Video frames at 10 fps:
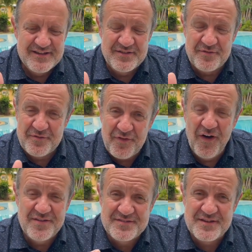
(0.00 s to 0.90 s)
the
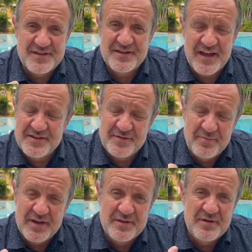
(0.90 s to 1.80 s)
faster and the
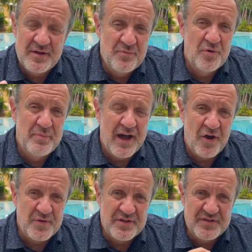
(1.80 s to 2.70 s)
better and more
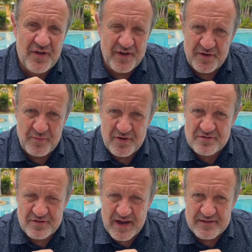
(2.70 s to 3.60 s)
power the dynamo
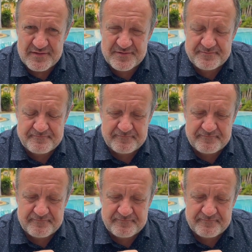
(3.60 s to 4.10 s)
creates.